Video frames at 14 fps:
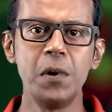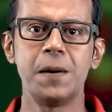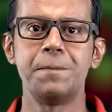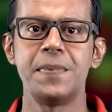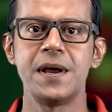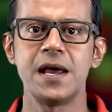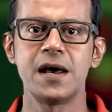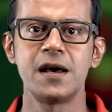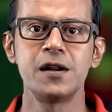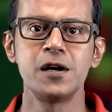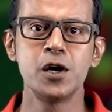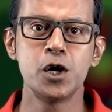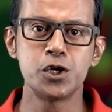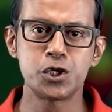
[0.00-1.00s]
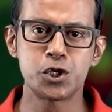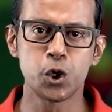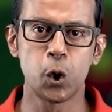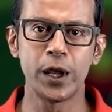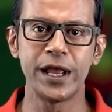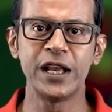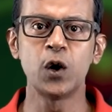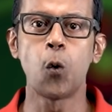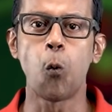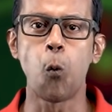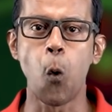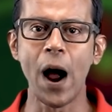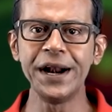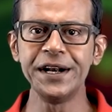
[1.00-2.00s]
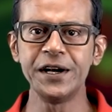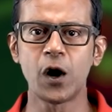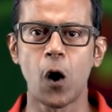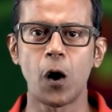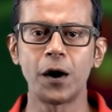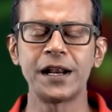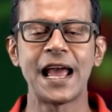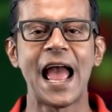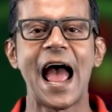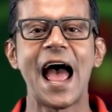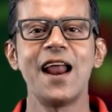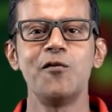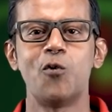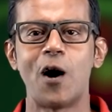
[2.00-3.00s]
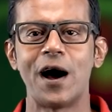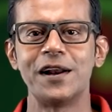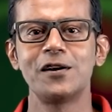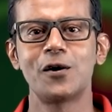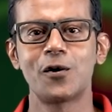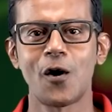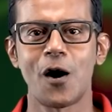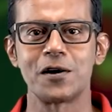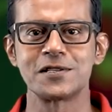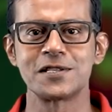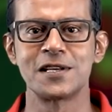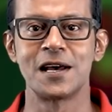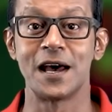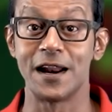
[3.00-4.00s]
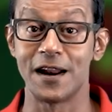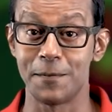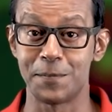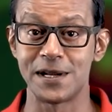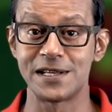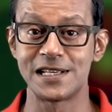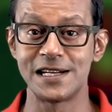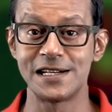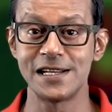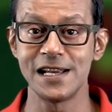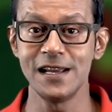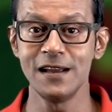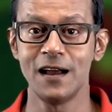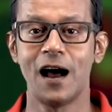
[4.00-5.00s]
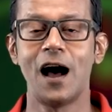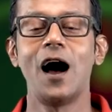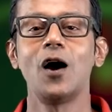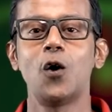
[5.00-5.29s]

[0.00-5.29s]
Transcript: a pair showing one dot and one cross, representing a